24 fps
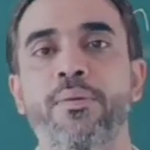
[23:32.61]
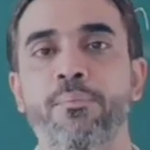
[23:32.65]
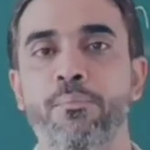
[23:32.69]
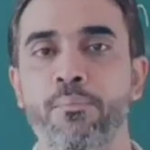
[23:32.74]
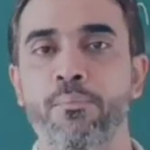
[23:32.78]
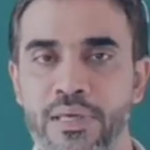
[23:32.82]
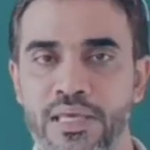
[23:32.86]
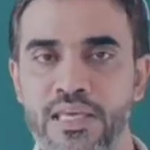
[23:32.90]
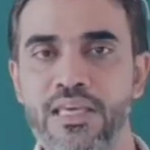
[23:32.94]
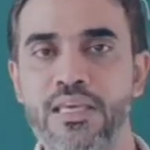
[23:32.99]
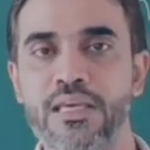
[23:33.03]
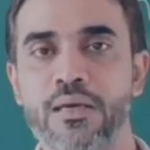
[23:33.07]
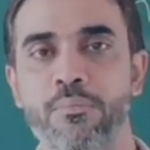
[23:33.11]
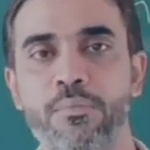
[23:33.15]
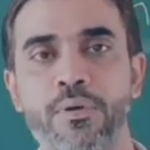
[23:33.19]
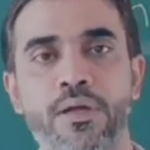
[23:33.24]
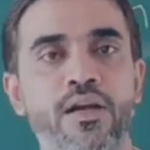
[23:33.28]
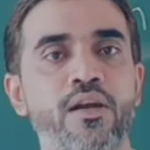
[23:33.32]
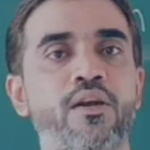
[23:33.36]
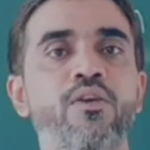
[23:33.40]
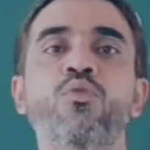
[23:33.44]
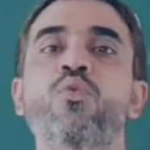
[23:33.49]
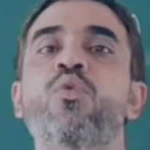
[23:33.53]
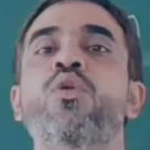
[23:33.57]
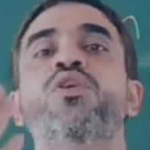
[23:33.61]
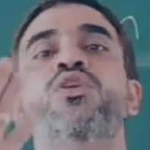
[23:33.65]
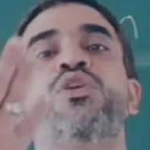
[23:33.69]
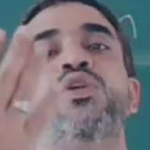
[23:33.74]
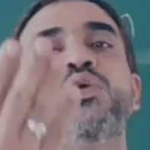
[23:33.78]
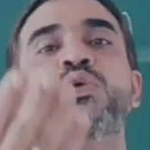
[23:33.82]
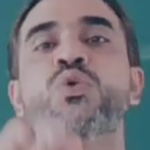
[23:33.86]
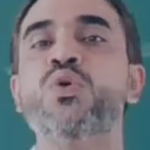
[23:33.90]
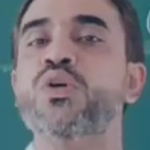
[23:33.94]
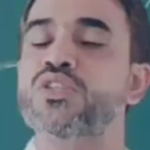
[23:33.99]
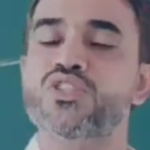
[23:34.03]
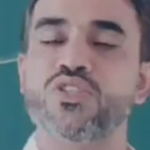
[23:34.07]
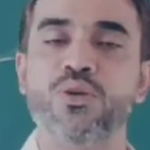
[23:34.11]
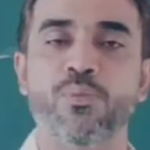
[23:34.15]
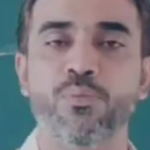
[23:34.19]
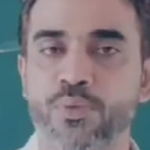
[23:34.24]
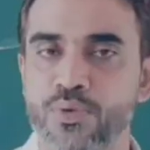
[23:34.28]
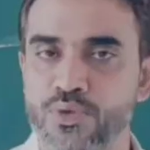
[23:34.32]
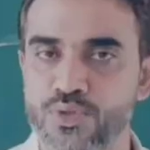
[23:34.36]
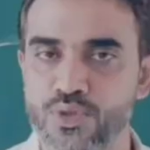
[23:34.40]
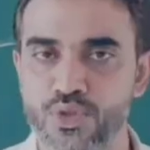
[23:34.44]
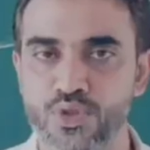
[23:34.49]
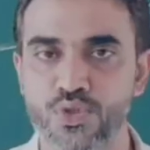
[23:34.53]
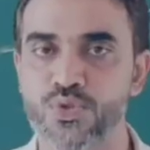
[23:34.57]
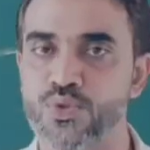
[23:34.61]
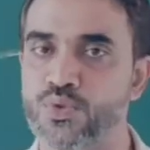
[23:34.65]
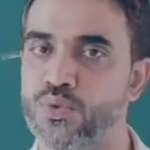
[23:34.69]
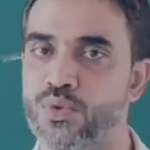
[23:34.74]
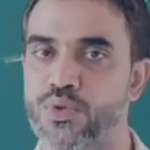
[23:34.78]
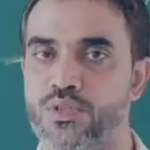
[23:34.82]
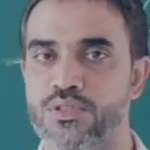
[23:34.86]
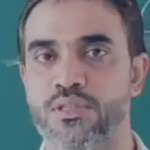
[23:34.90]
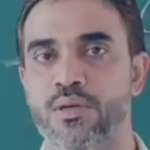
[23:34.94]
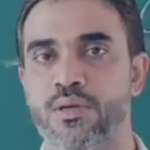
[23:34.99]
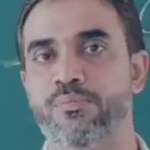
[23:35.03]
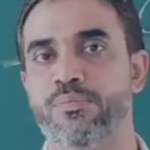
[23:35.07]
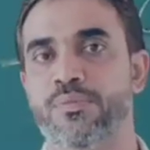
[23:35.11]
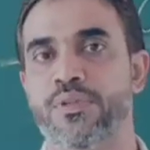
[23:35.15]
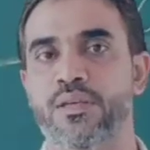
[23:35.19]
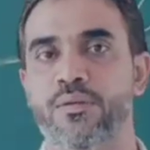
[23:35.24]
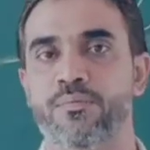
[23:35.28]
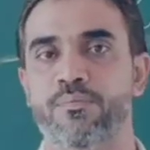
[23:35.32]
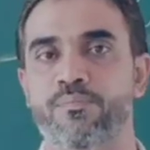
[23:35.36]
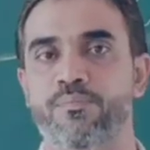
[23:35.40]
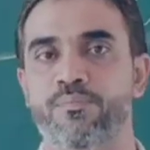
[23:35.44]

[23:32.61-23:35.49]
being a parent, what you are supposed to do or something.